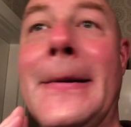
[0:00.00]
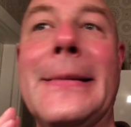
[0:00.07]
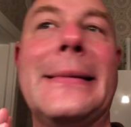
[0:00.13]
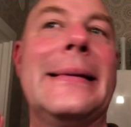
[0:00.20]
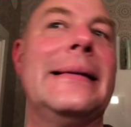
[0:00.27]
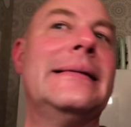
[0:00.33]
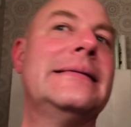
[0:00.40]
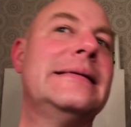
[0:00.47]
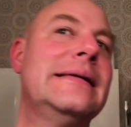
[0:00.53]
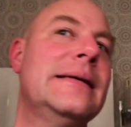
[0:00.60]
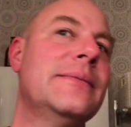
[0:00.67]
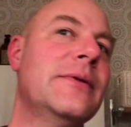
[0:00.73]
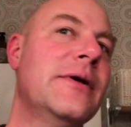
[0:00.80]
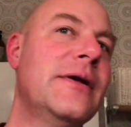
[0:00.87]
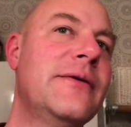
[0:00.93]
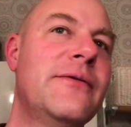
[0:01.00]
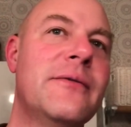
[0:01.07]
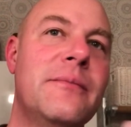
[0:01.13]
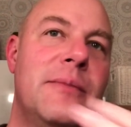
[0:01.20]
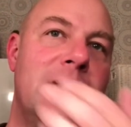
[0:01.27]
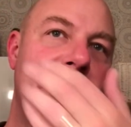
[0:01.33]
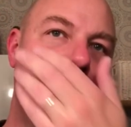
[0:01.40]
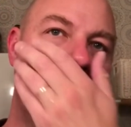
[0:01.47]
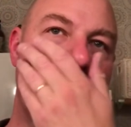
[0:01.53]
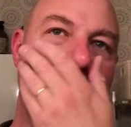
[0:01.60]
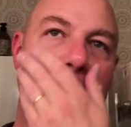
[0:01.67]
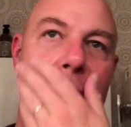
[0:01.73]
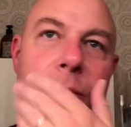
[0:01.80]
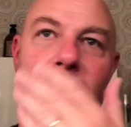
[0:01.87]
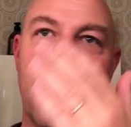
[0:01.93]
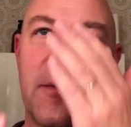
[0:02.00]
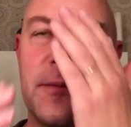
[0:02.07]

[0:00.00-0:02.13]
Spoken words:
Can you see? I'm not even bleeding anymore.